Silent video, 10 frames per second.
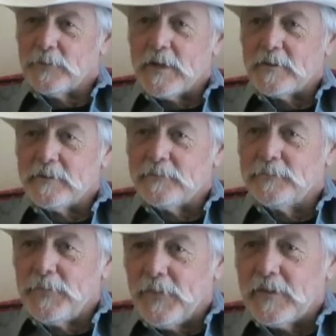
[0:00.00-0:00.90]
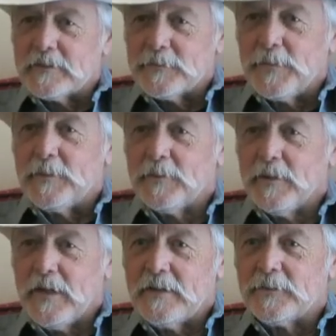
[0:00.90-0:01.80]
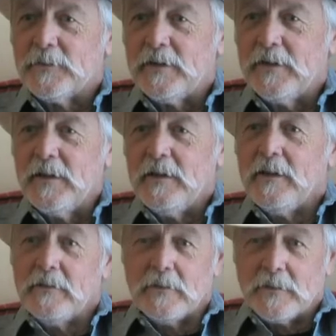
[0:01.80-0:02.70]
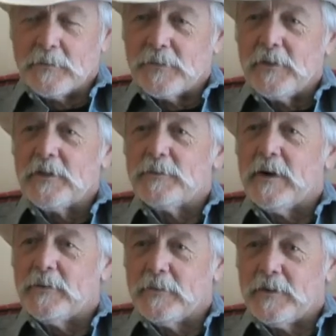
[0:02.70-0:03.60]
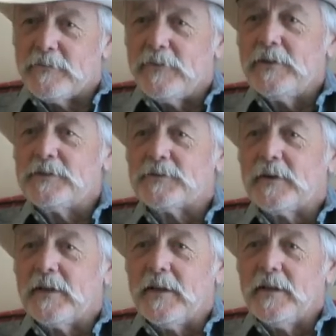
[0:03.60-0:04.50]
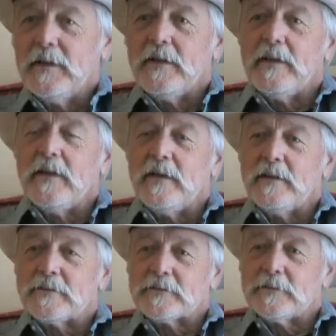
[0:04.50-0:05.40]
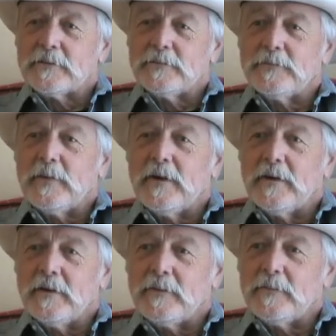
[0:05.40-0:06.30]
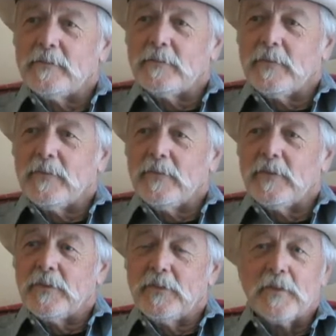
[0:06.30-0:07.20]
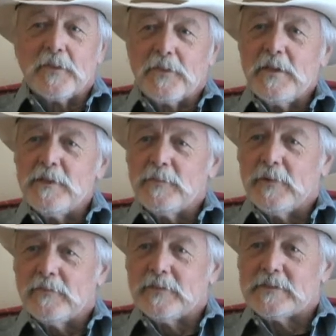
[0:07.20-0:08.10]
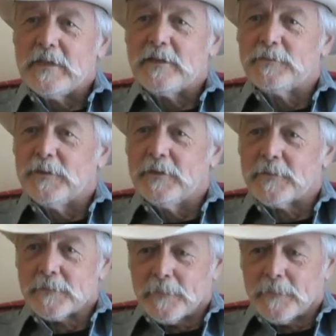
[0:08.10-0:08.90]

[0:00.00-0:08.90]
write things that people like to read, that they would think about when they finished reading. And so the theme of the second book